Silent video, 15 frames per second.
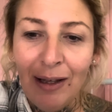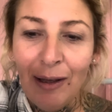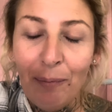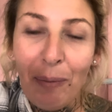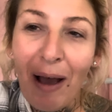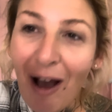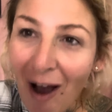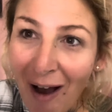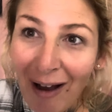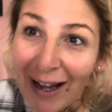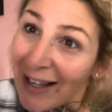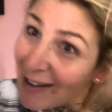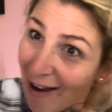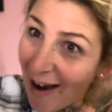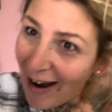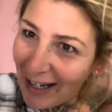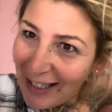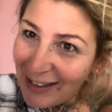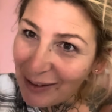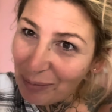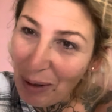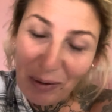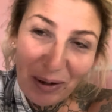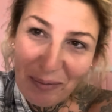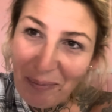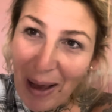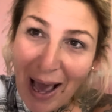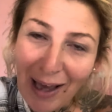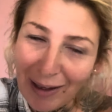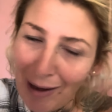But hi, guys. Welcome
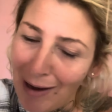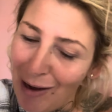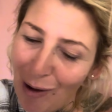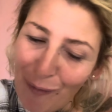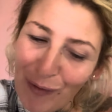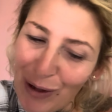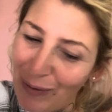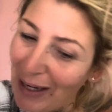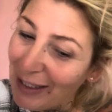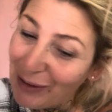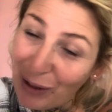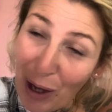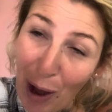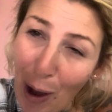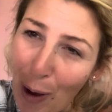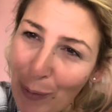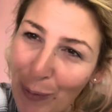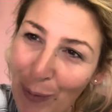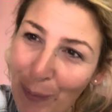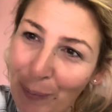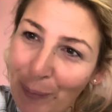back. I love you. Let's go.